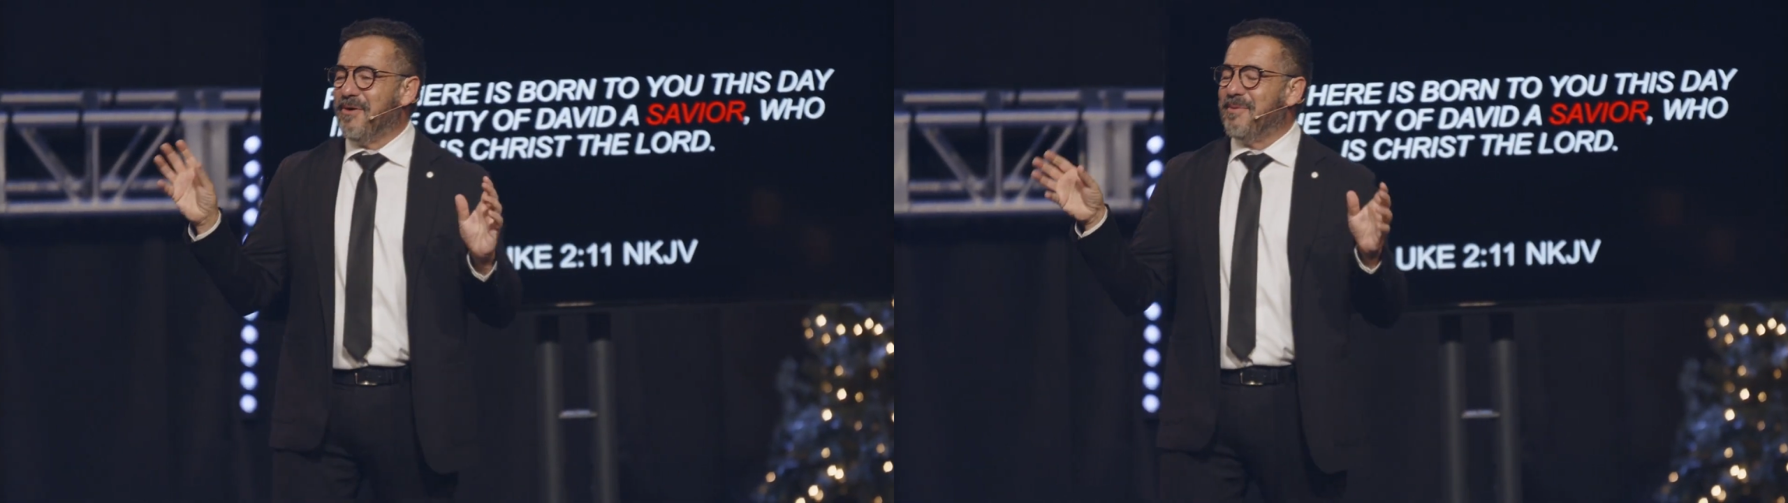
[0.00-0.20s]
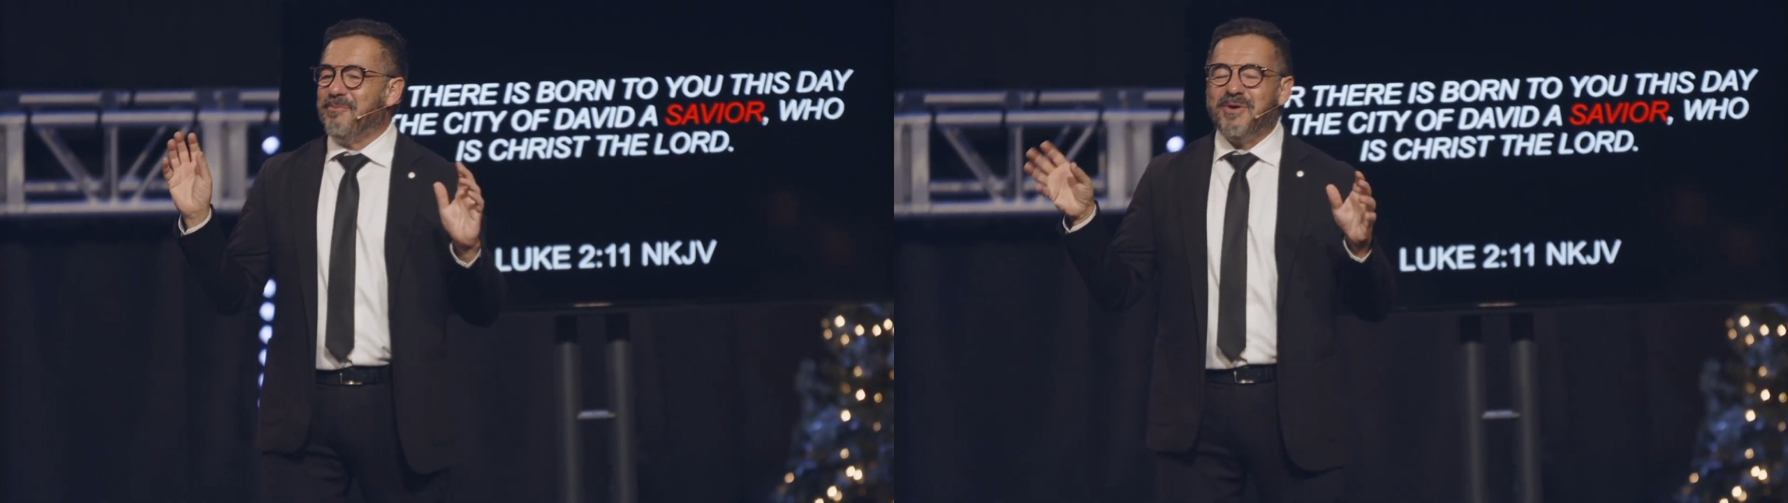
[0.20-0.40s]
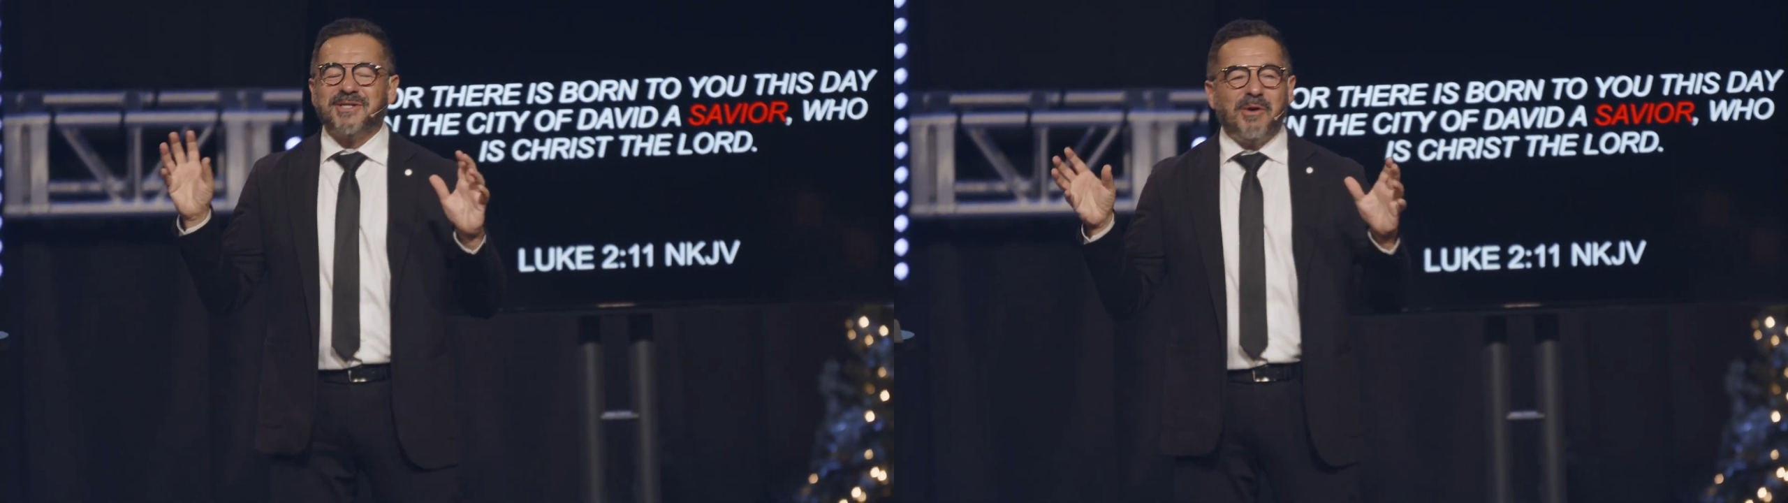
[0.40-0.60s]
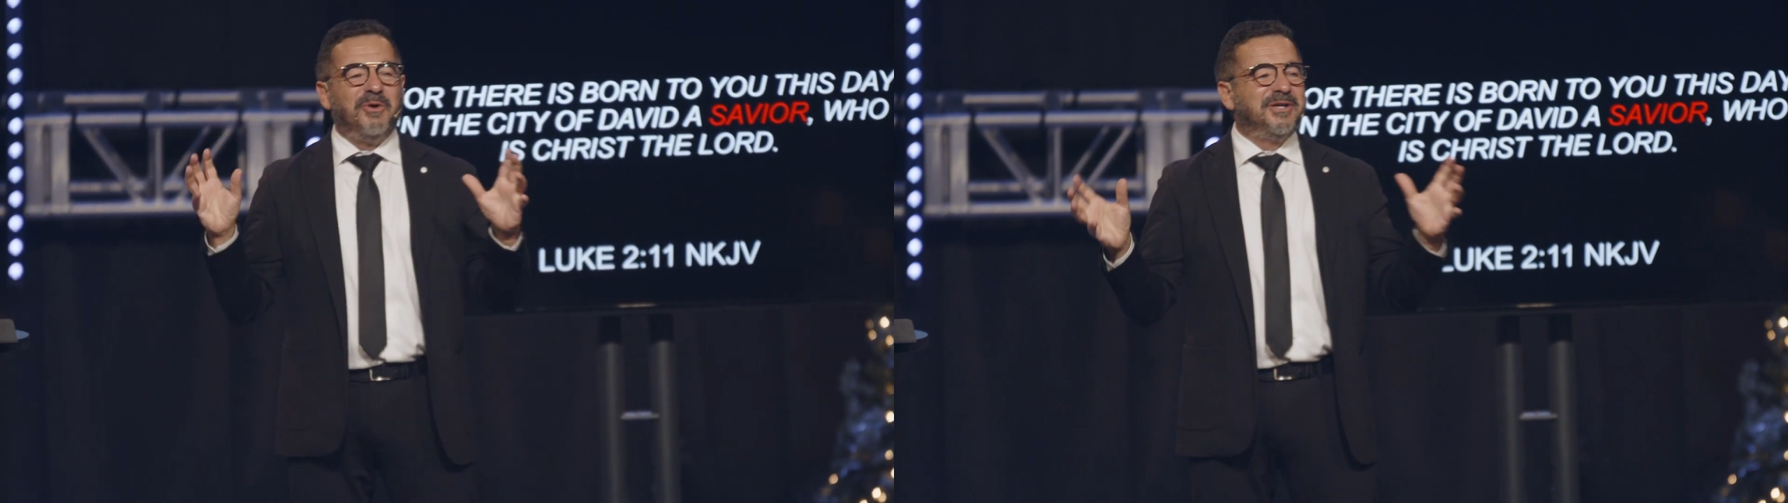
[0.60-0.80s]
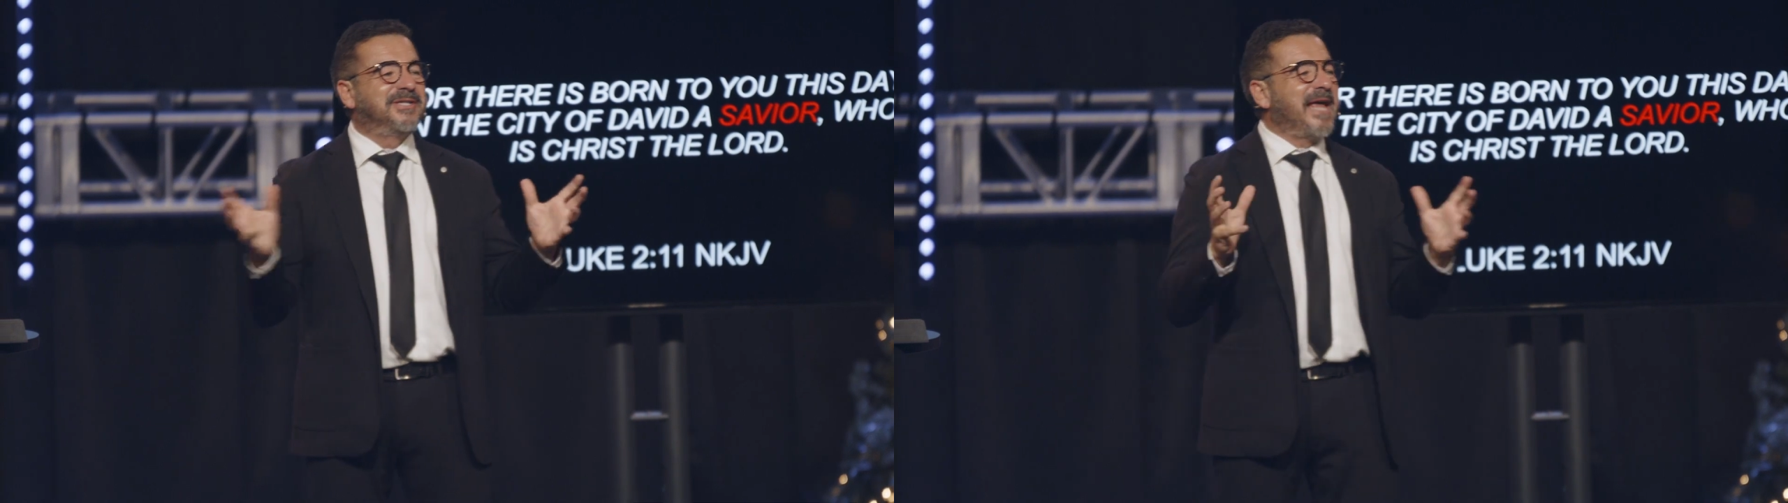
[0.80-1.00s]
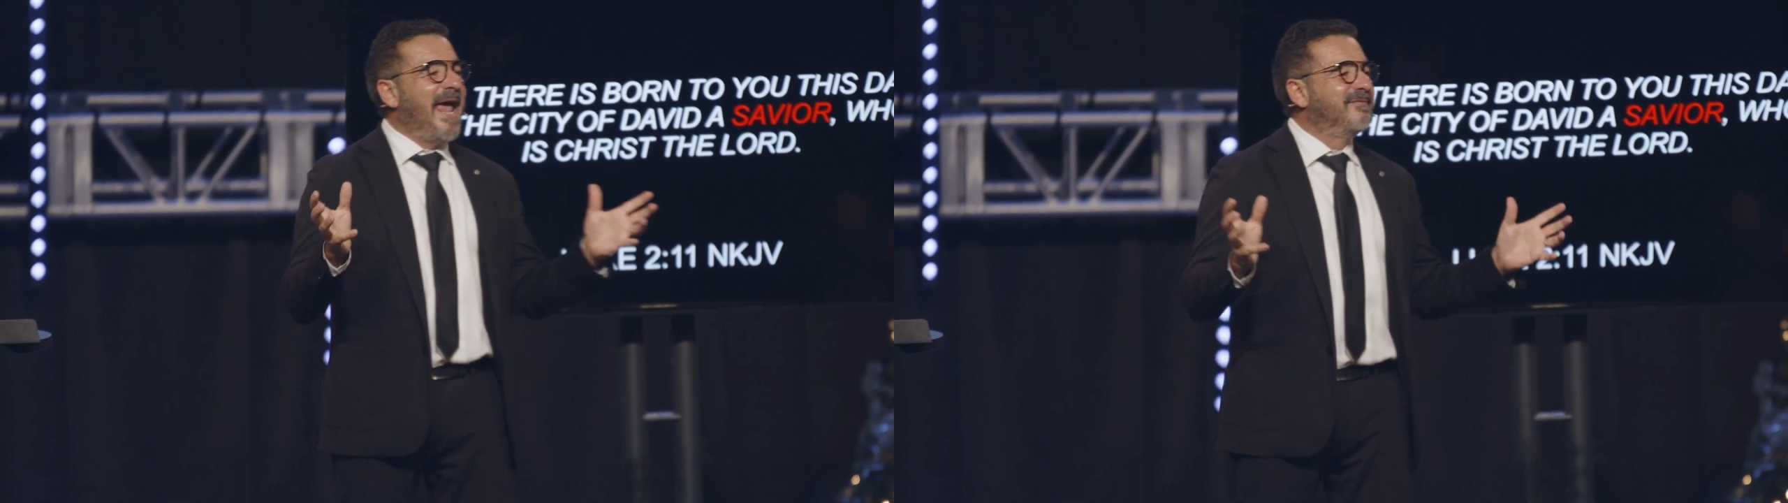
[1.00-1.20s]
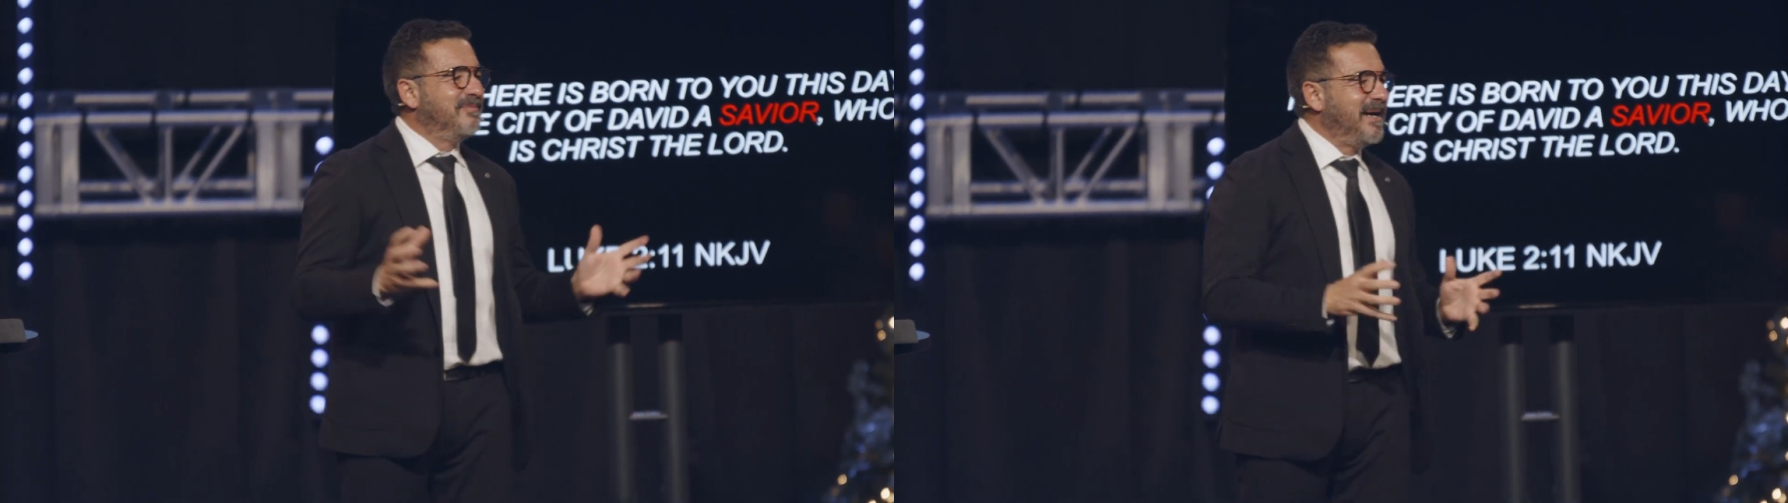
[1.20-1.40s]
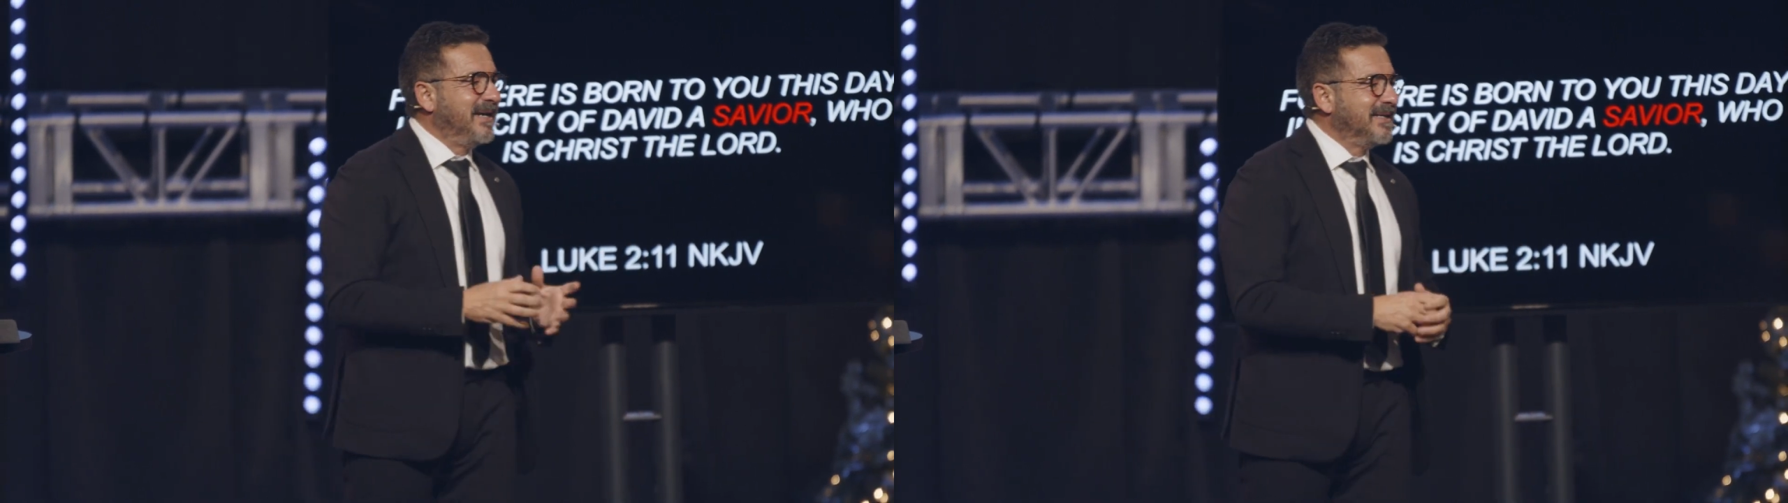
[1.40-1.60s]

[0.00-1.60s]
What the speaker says: but what does that word "saved" mean?